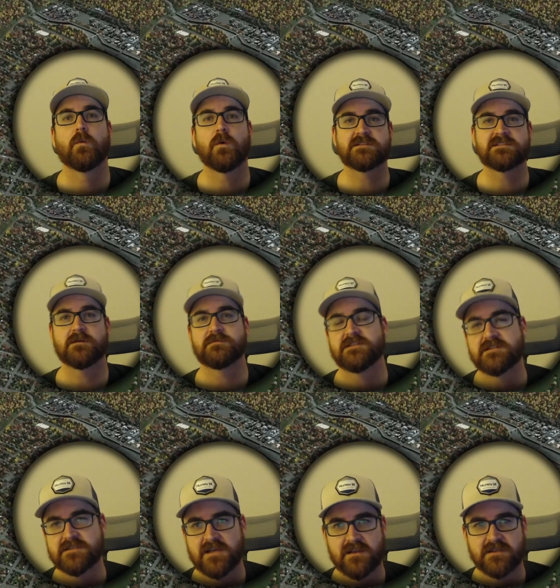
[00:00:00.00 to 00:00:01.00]
What's up, City
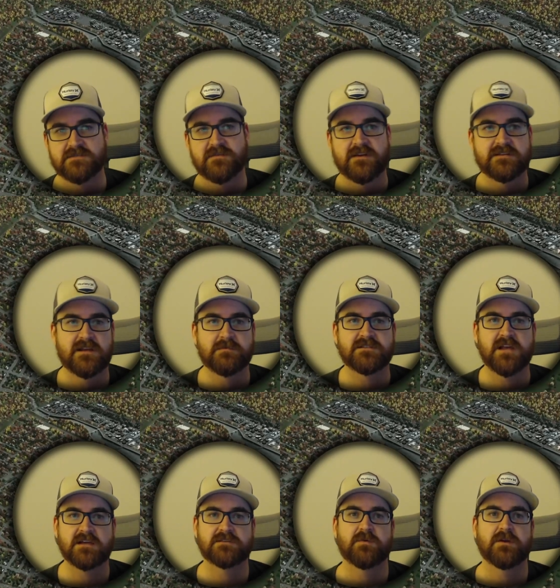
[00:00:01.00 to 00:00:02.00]
Skylines fans? I'm
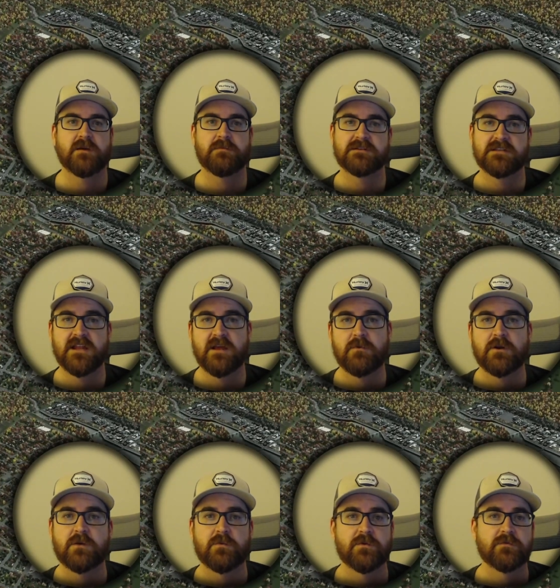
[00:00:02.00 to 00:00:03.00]
Socksway Up, and today we're going
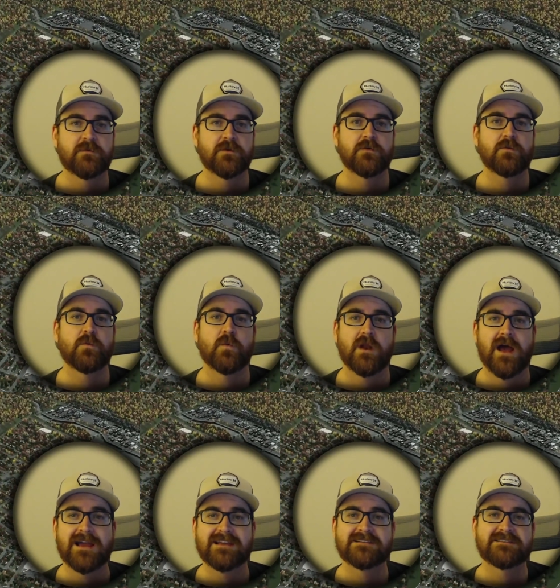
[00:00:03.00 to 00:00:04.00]
to review what
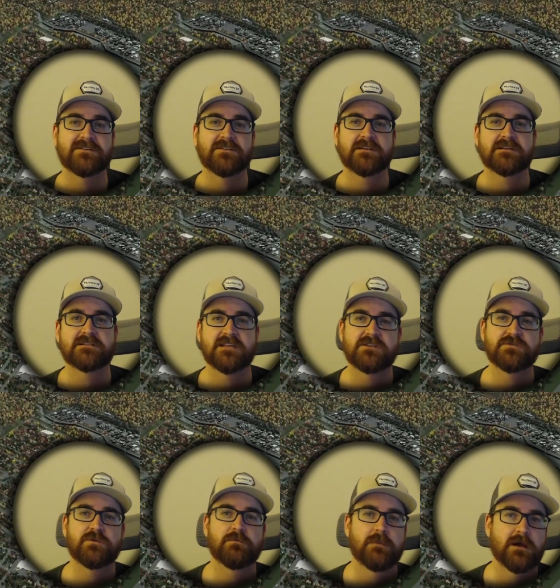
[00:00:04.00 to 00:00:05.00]
I consider the
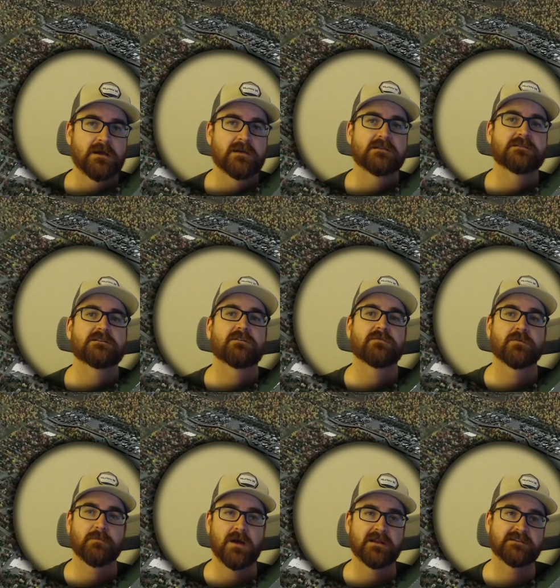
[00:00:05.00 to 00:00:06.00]
essential mods for
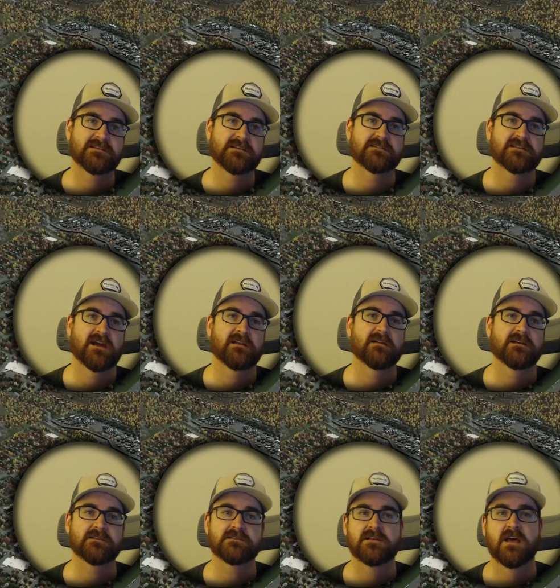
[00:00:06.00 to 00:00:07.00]
modded City
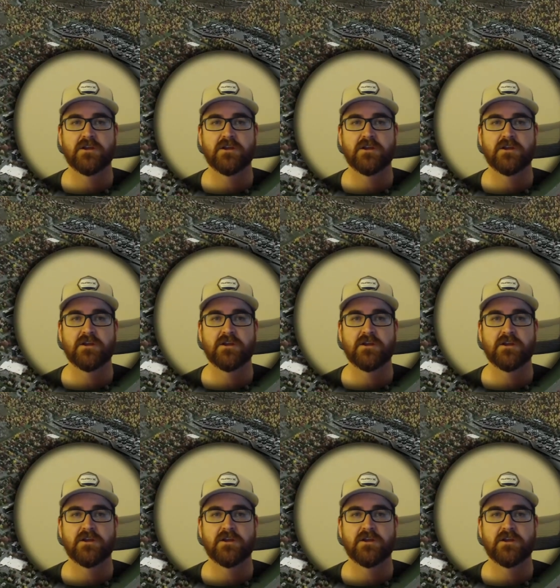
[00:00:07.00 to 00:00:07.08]
Skylines.